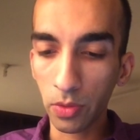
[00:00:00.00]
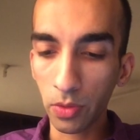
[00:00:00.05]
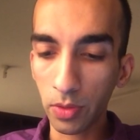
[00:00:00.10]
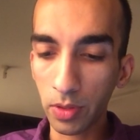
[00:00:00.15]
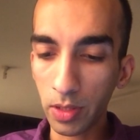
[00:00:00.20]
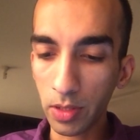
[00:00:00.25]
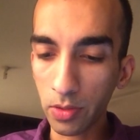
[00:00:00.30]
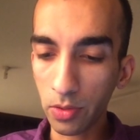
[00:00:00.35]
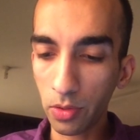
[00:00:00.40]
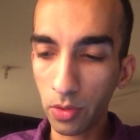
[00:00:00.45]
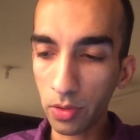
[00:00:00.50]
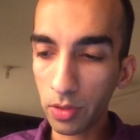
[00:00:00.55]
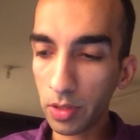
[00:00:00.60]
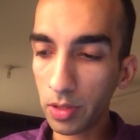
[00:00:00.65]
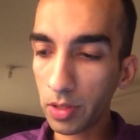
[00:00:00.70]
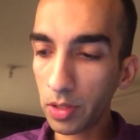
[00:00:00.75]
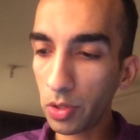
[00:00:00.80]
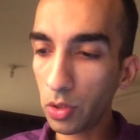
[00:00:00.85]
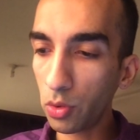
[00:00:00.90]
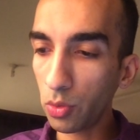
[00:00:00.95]
So this goes in
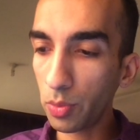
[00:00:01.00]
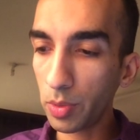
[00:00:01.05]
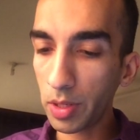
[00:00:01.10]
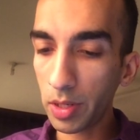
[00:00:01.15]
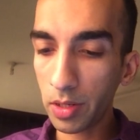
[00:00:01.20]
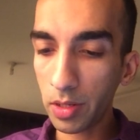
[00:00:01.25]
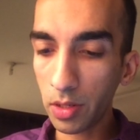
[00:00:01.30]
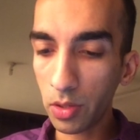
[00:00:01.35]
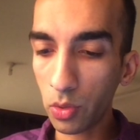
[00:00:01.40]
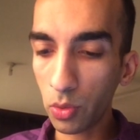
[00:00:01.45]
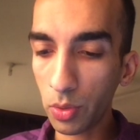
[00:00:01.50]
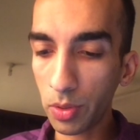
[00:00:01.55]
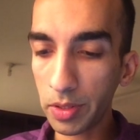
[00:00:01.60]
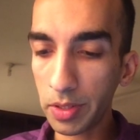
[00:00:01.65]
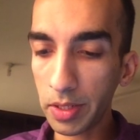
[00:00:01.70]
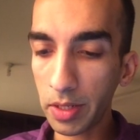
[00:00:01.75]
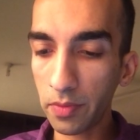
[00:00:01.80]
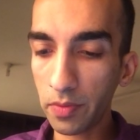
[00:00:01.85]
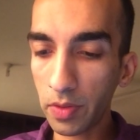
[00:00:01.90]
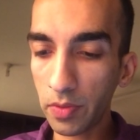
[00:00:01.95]
the numerator,
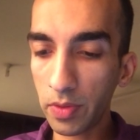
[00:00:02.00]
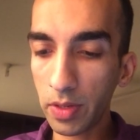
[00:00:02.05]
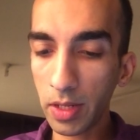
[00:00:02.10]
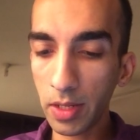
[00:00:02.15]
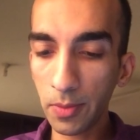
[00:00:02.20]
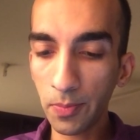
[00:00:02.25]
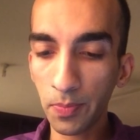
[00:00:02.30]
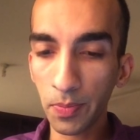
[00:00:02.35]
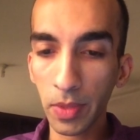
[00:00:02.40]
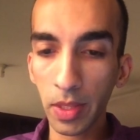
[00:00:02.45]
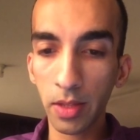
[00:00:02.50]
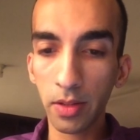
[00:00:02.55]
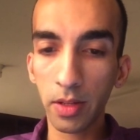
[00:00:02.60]
215.